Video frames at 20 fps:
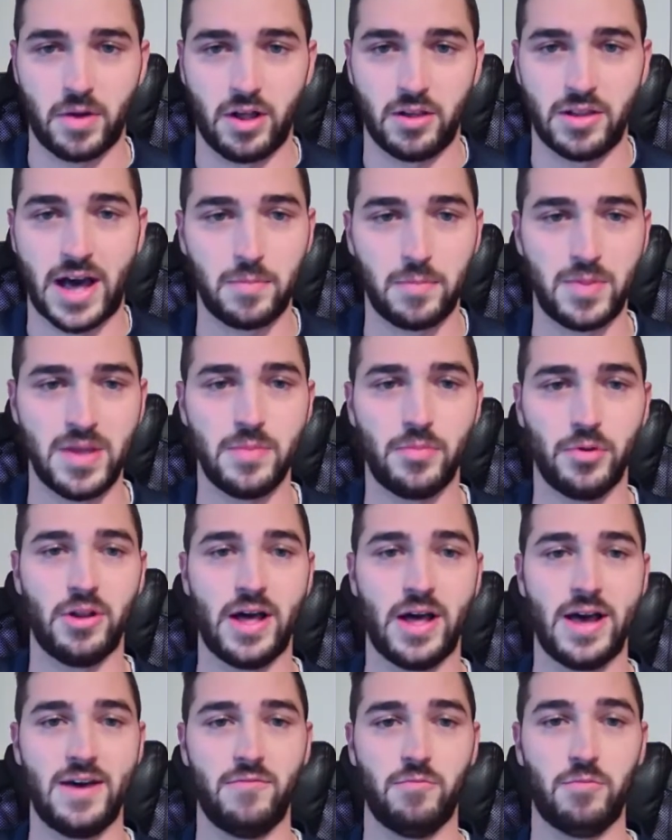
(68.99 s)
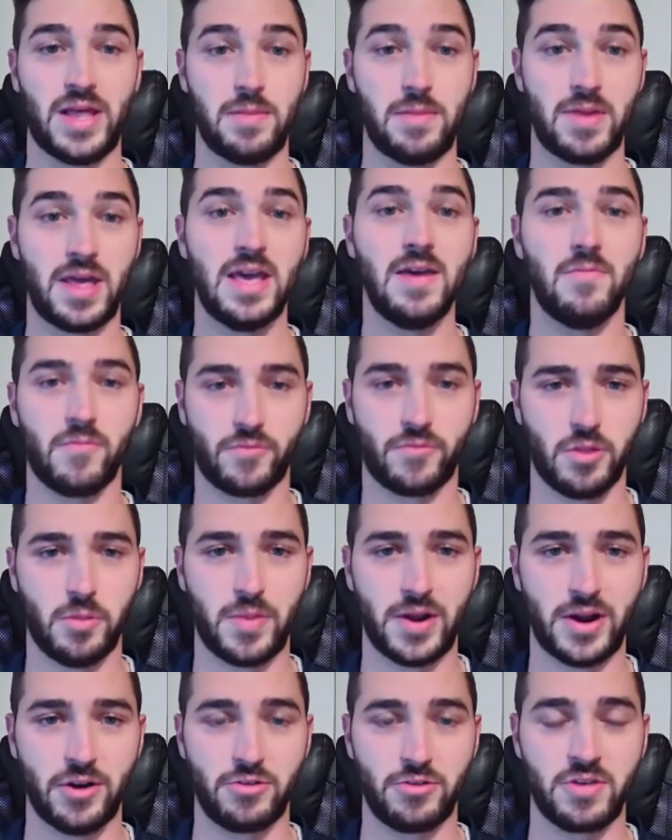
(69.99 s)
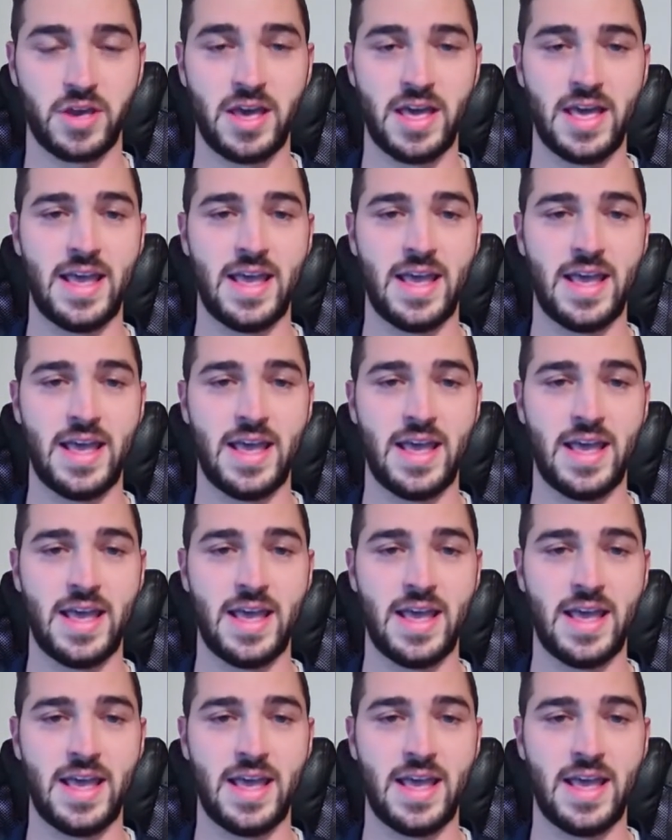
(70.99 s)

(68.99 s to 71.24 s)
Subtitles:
A lot of people have blamed him for the Bears'